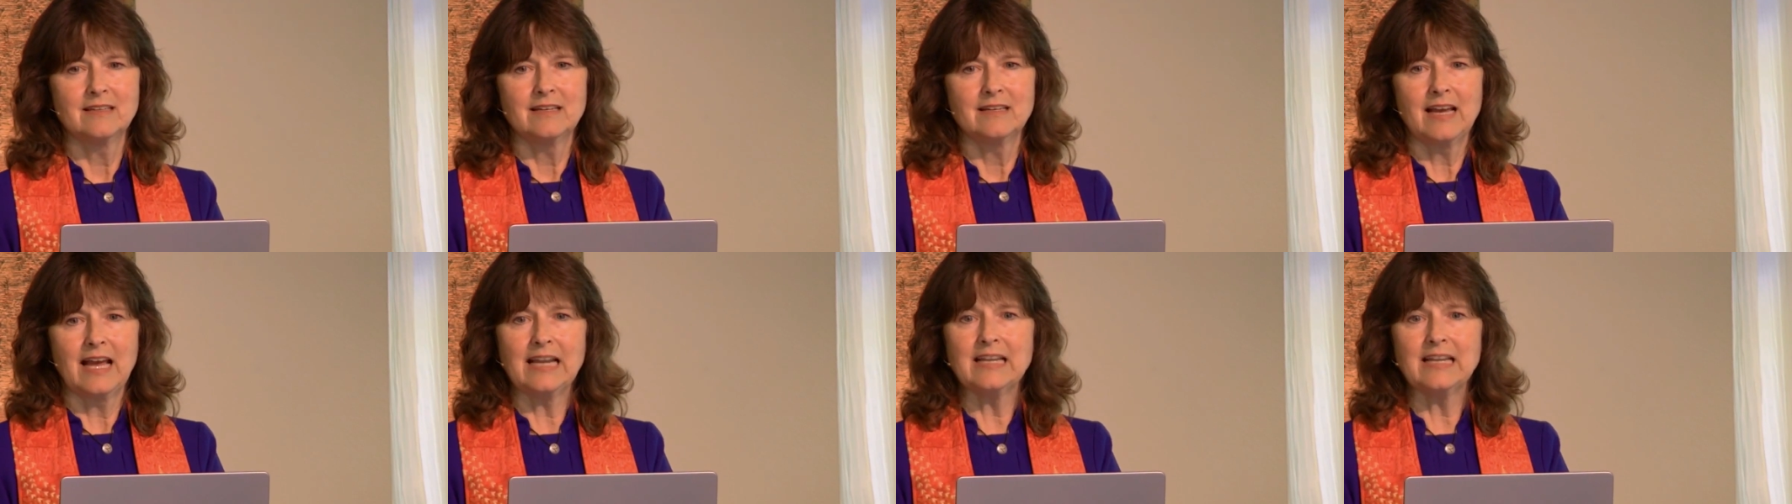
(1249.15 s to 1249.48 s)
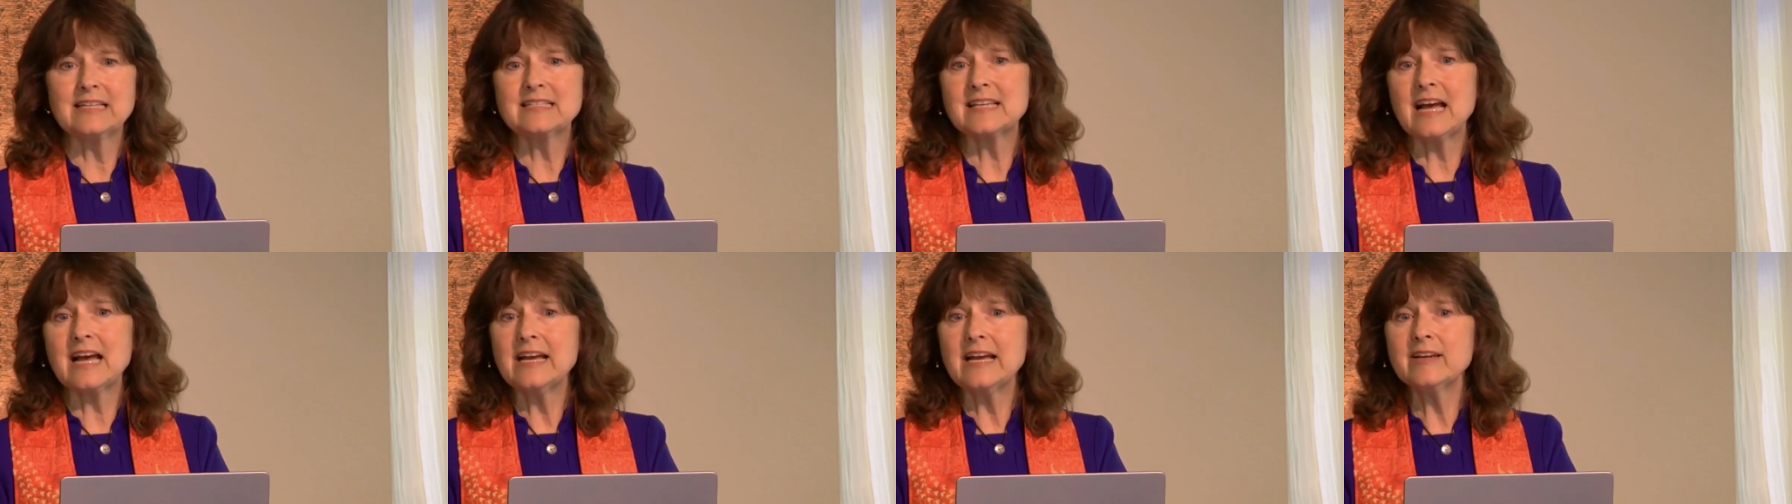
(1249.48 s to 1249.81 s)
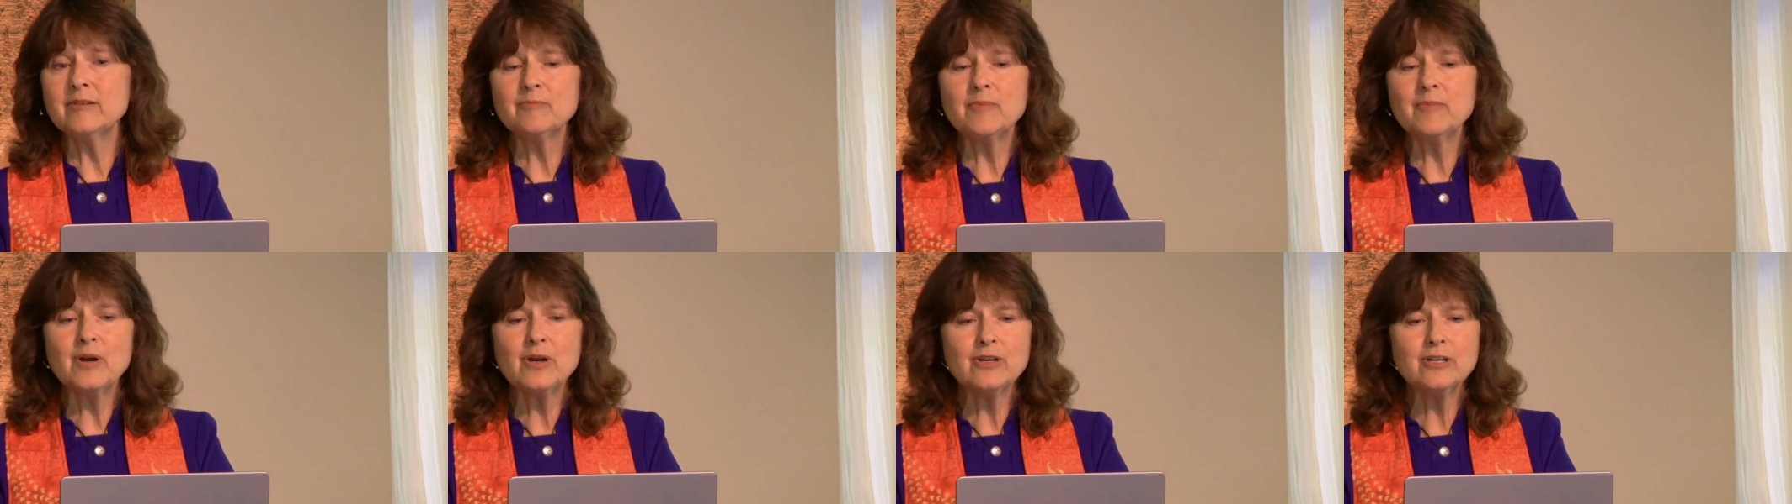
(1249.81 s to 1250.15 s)
And as I
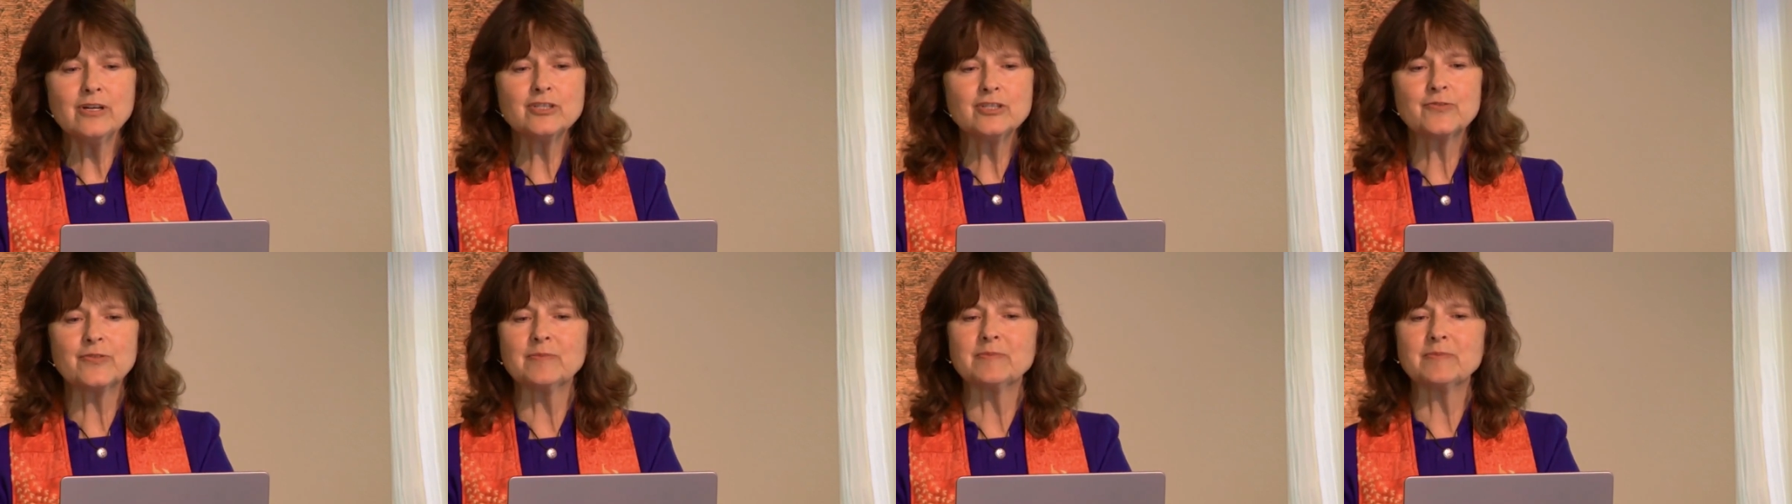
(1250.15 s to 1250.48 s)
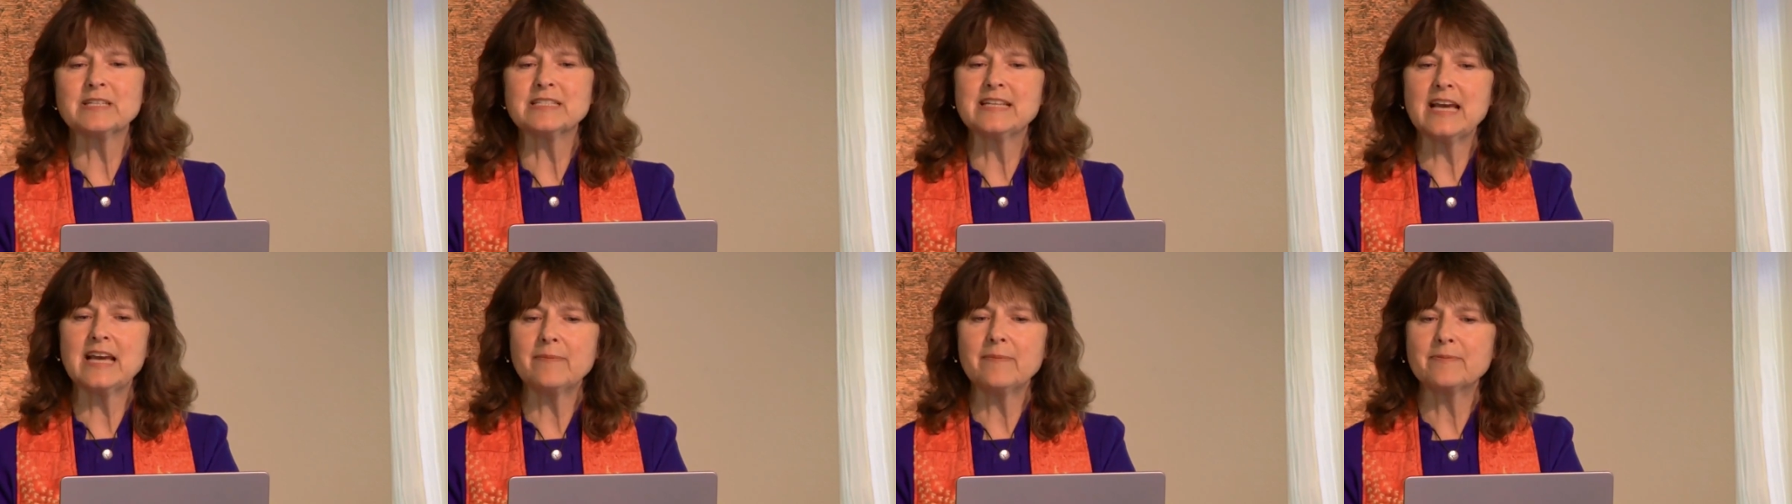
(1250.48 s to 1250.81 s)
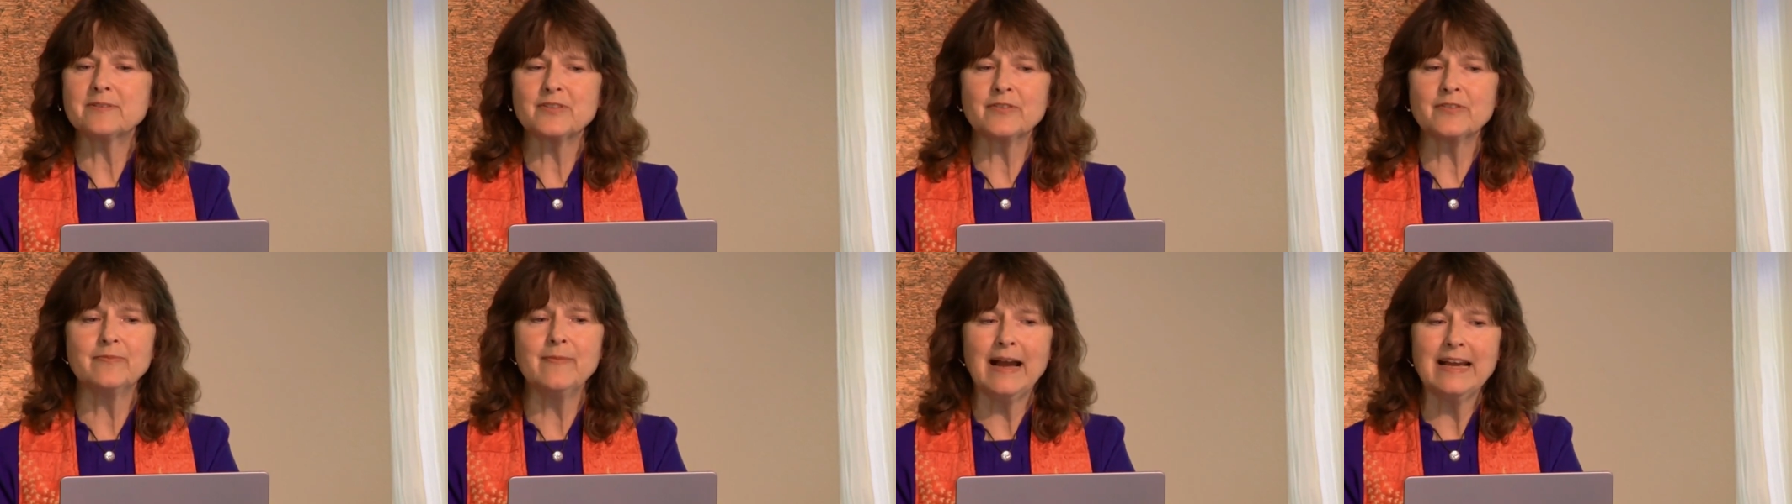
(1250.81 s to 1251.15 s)
emerge from the
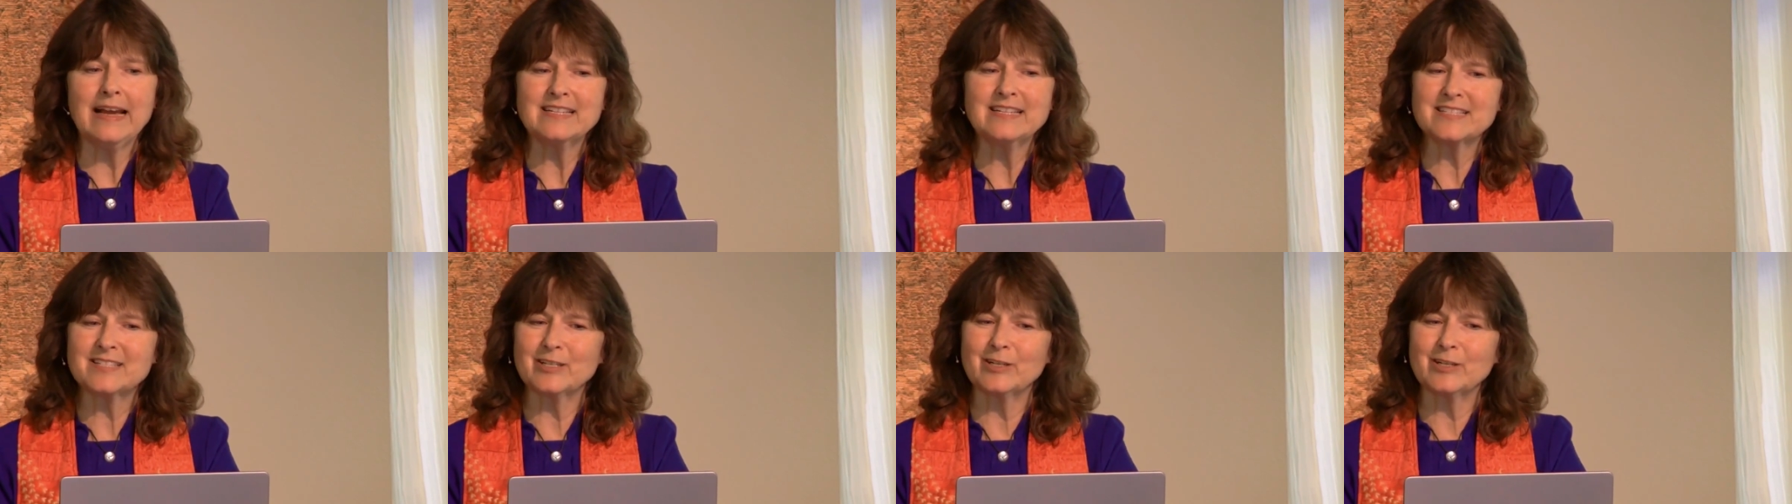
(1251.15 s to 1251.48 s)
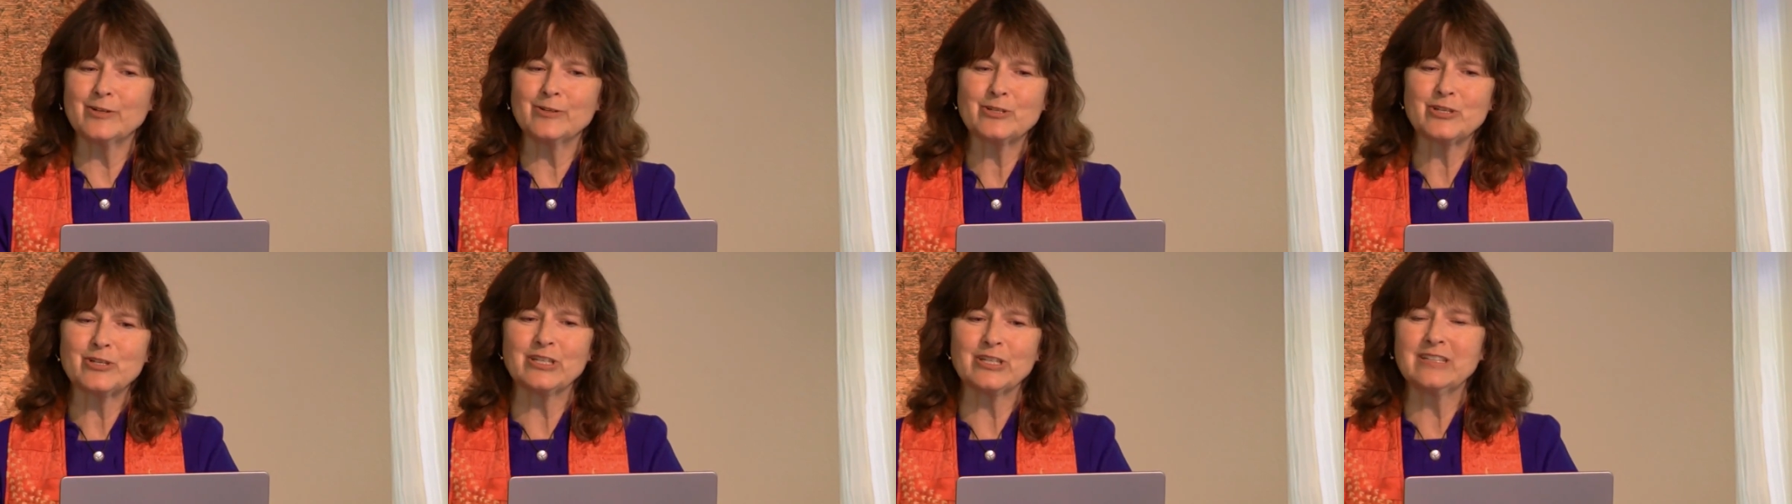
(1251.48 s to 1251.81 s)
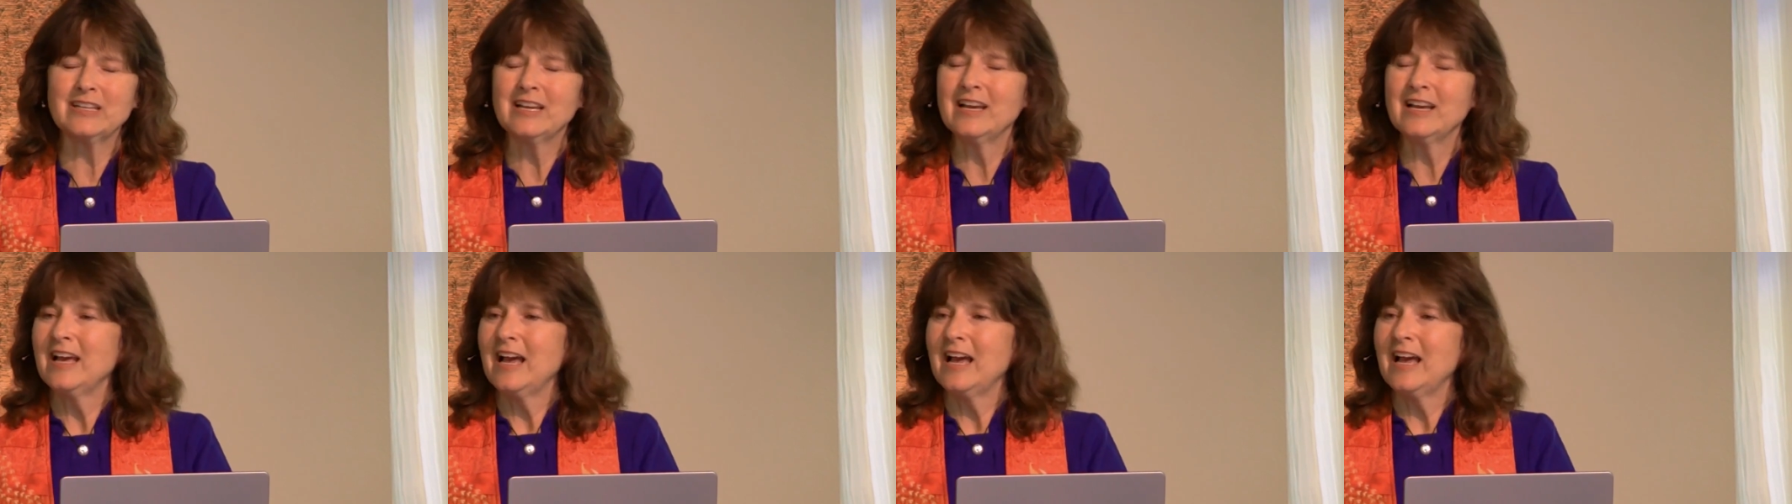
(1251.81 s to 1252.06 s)
depths of my dissolution,